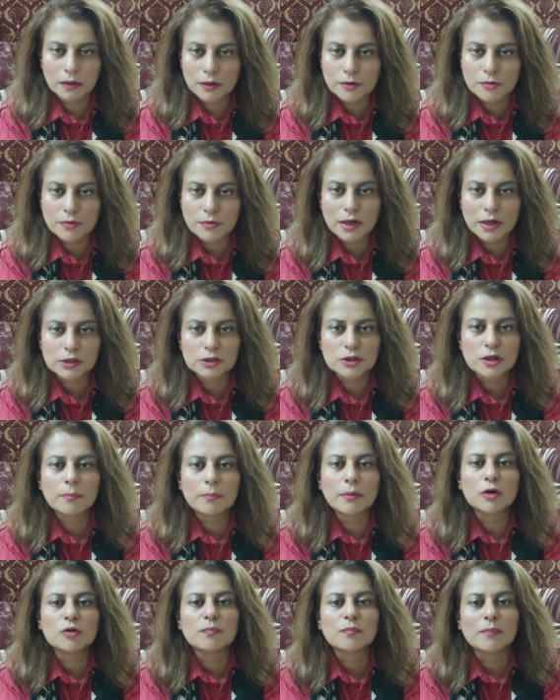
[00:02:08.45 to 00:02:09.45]
introduction
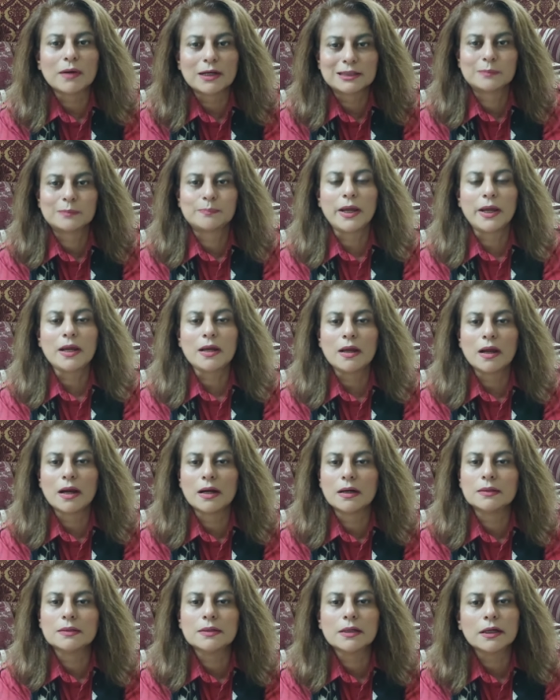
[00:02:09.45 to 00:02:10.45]
about mass spec
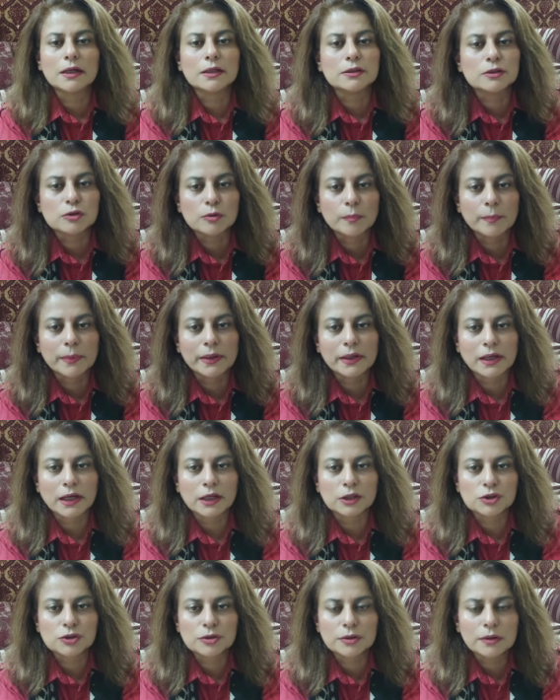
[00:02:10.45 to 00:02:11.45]
and the
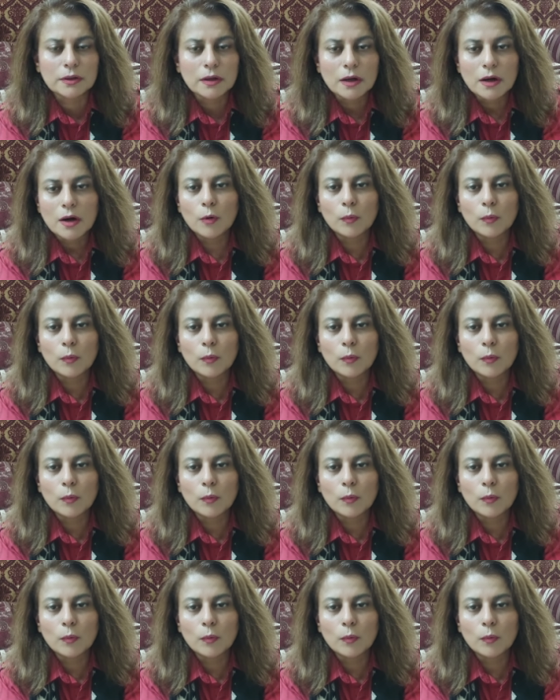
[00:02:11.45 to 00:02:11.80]
instrumentation